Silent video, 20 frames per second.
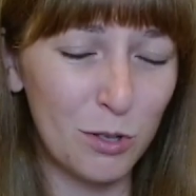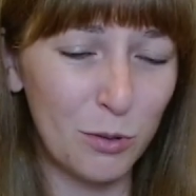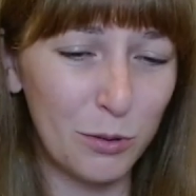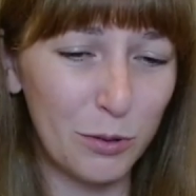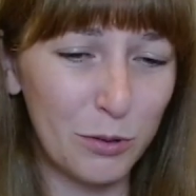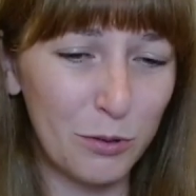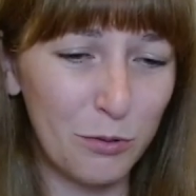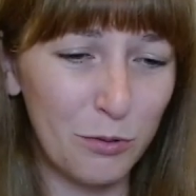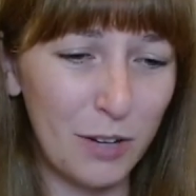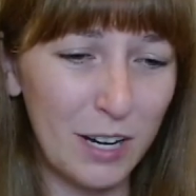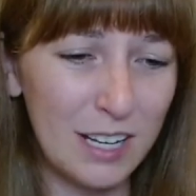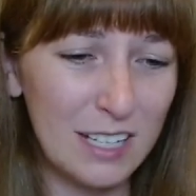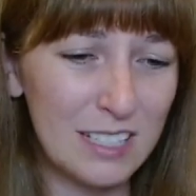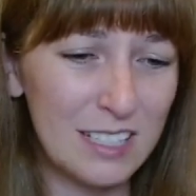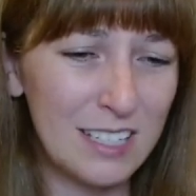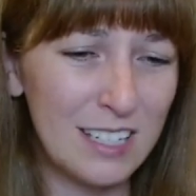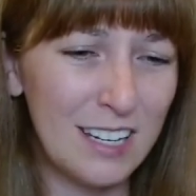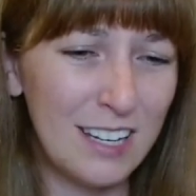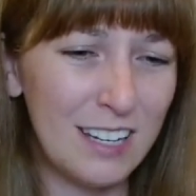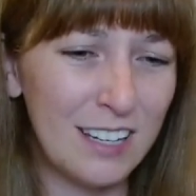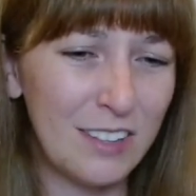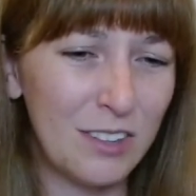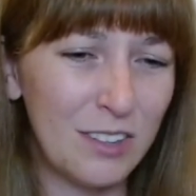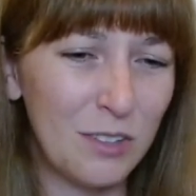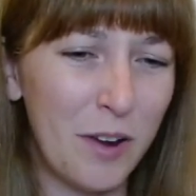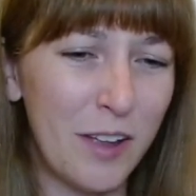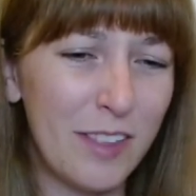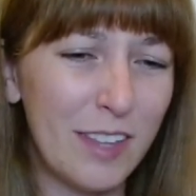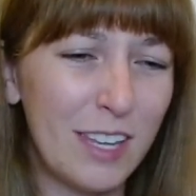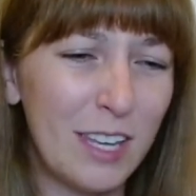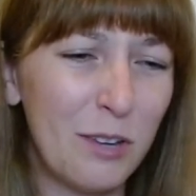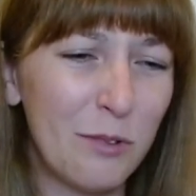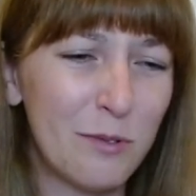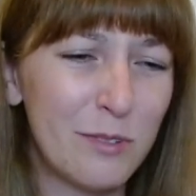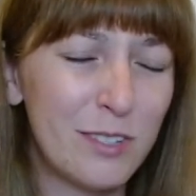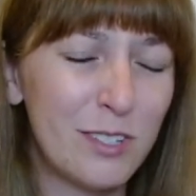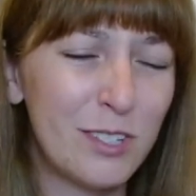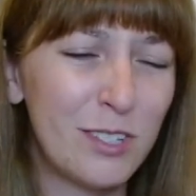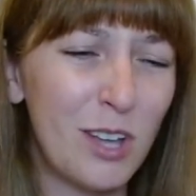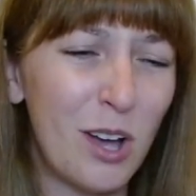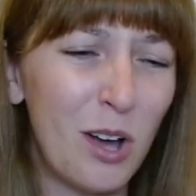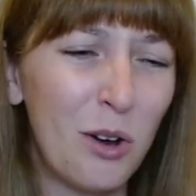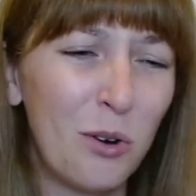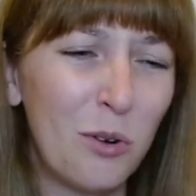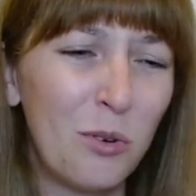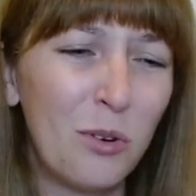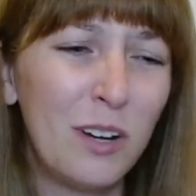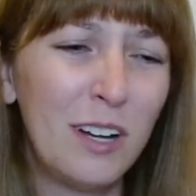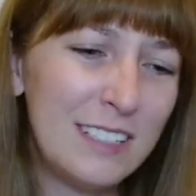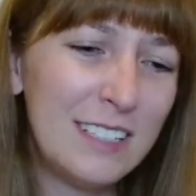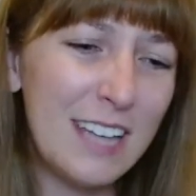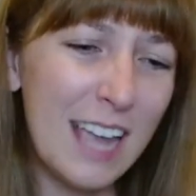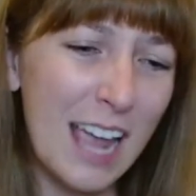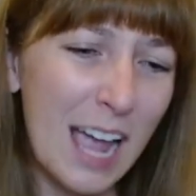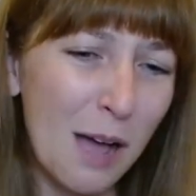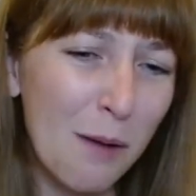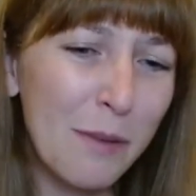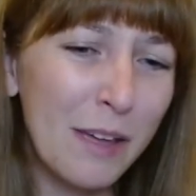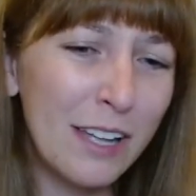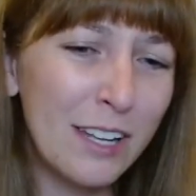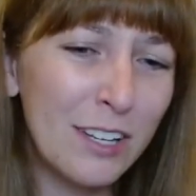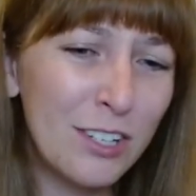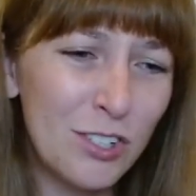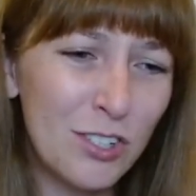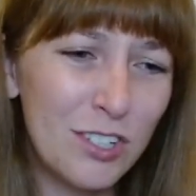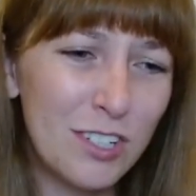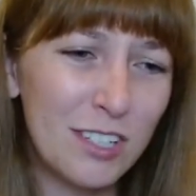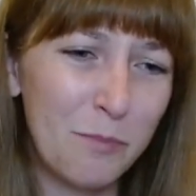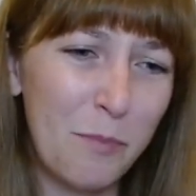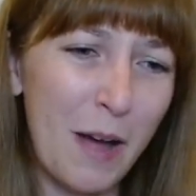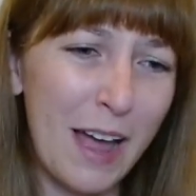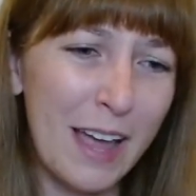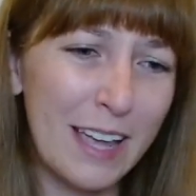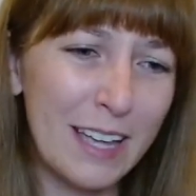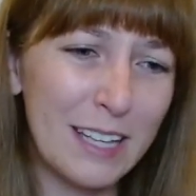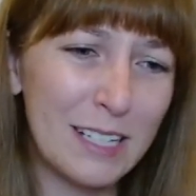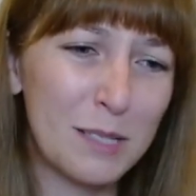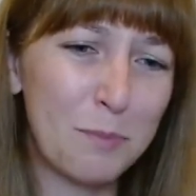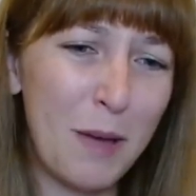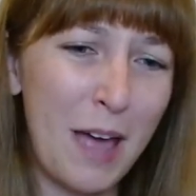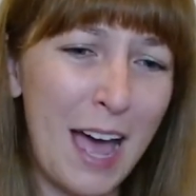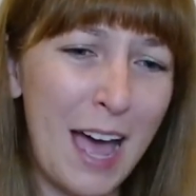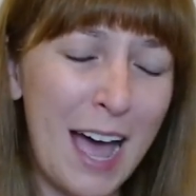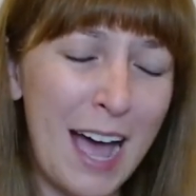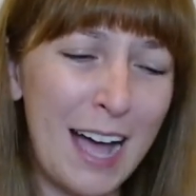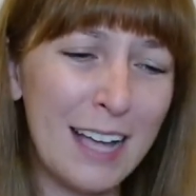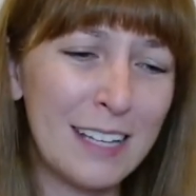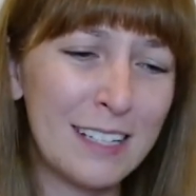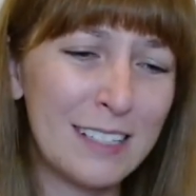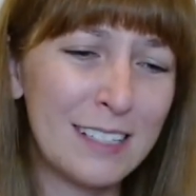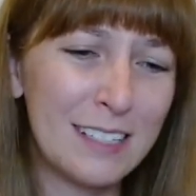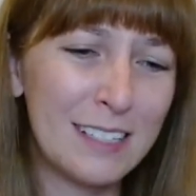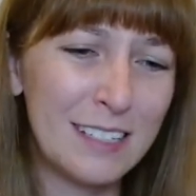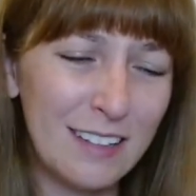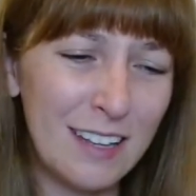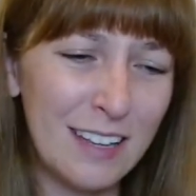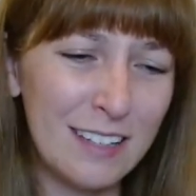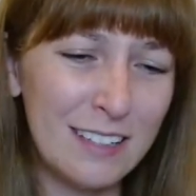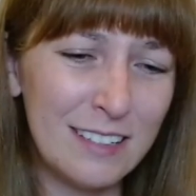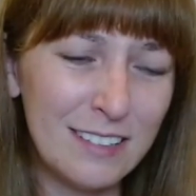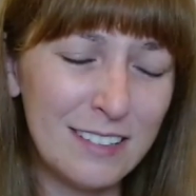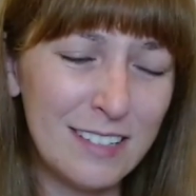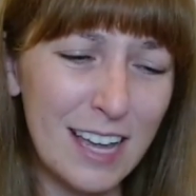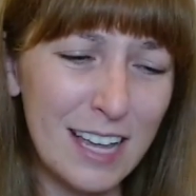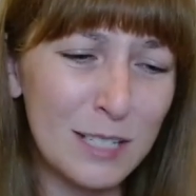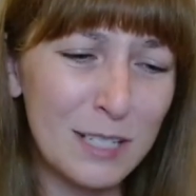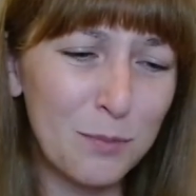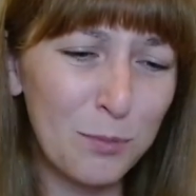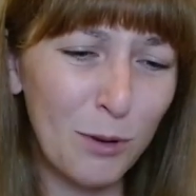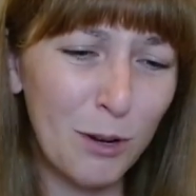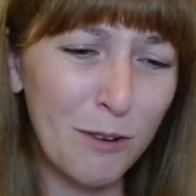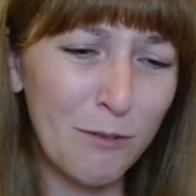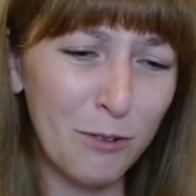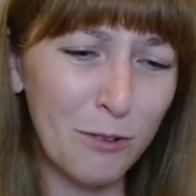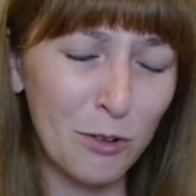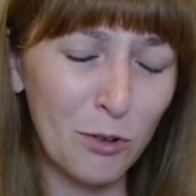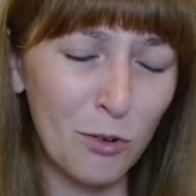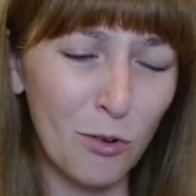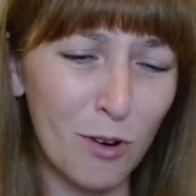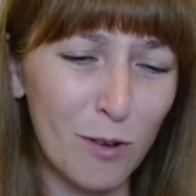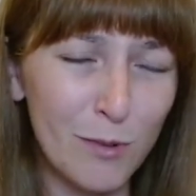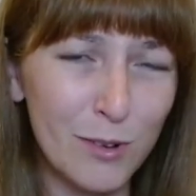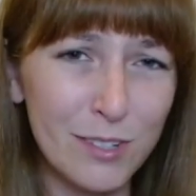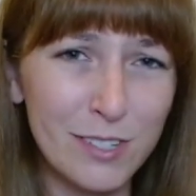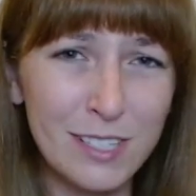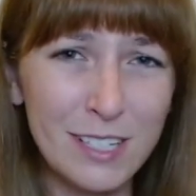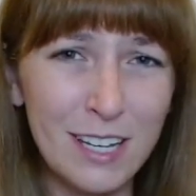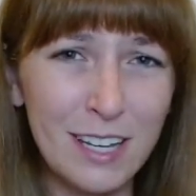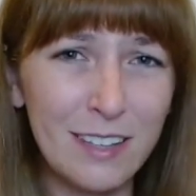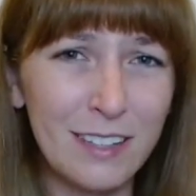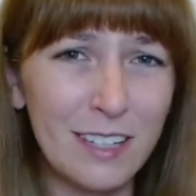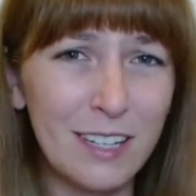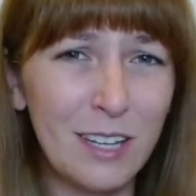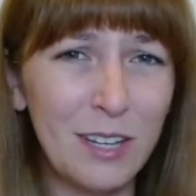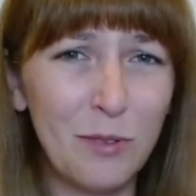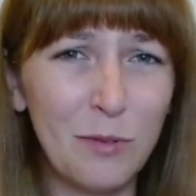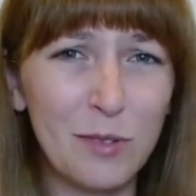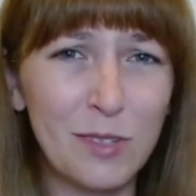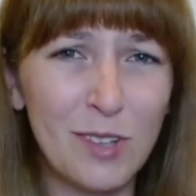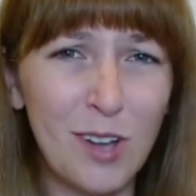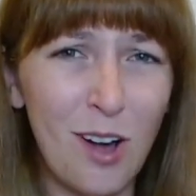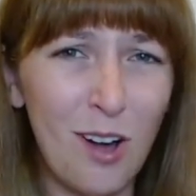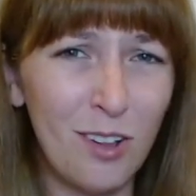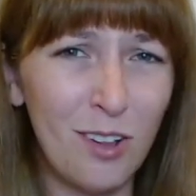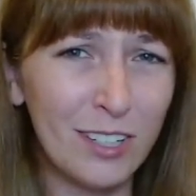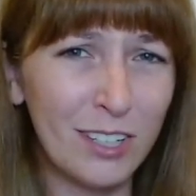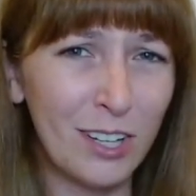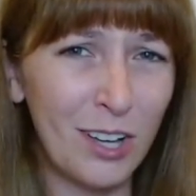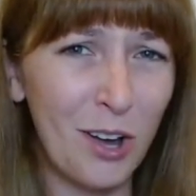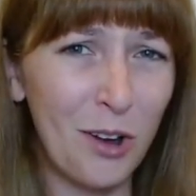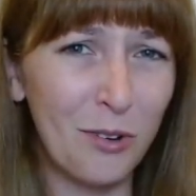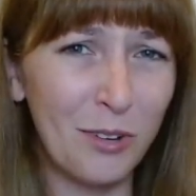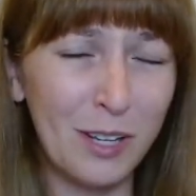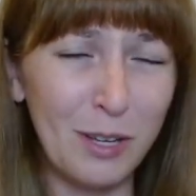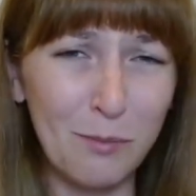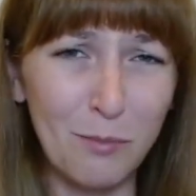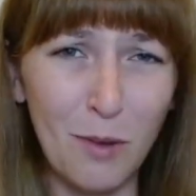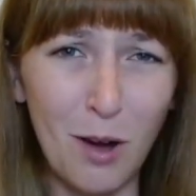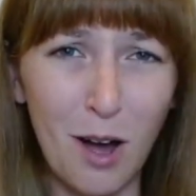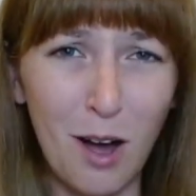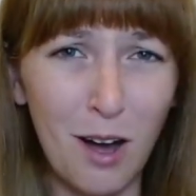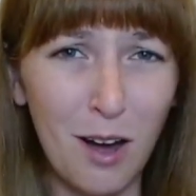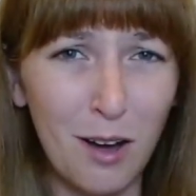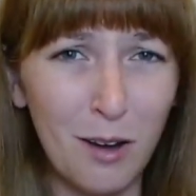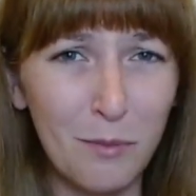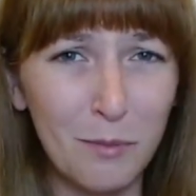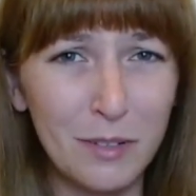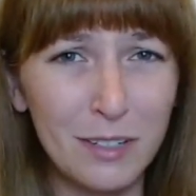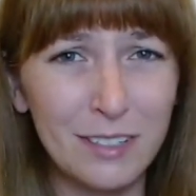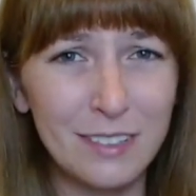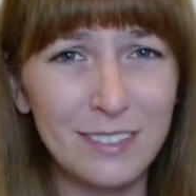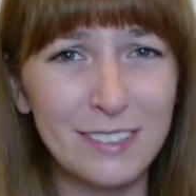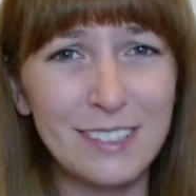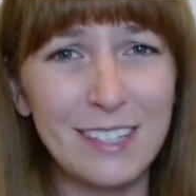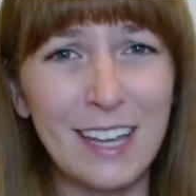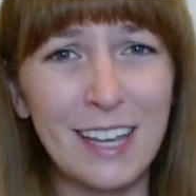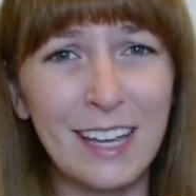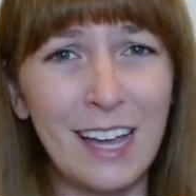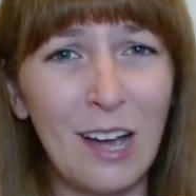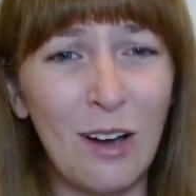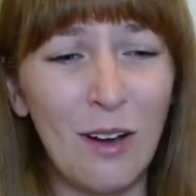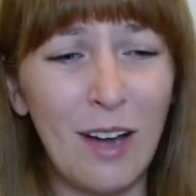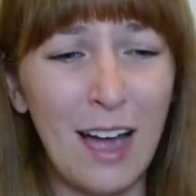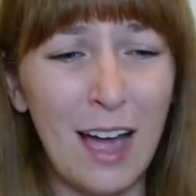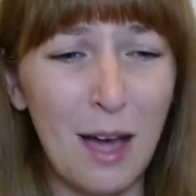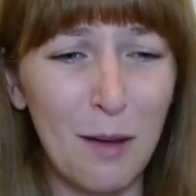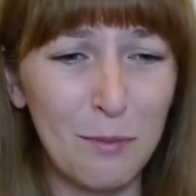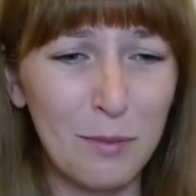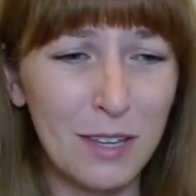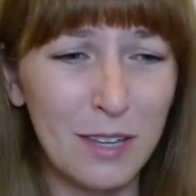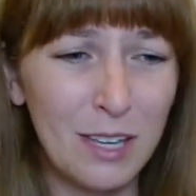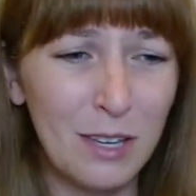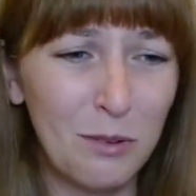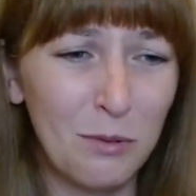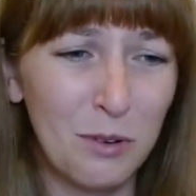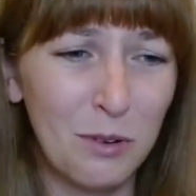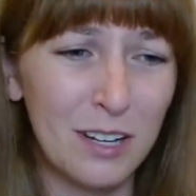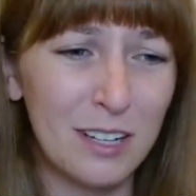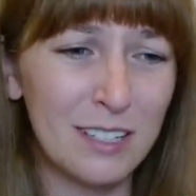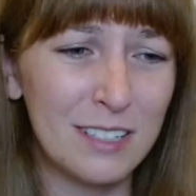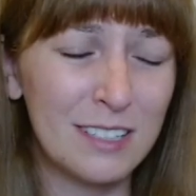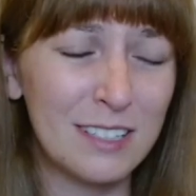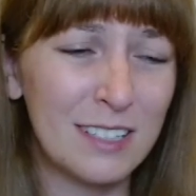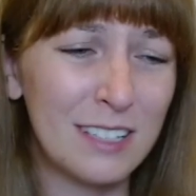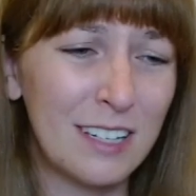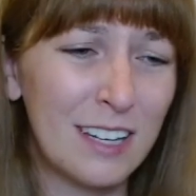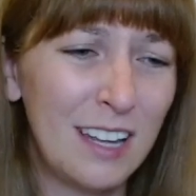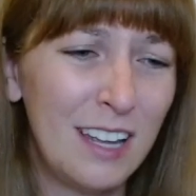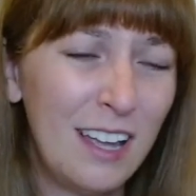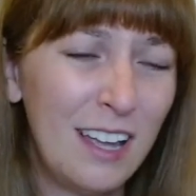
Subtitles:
with Gracie, and the way that he was so damaged by his past and desperate for normalcy, that he was calling Cody mom and saying how happy he was, and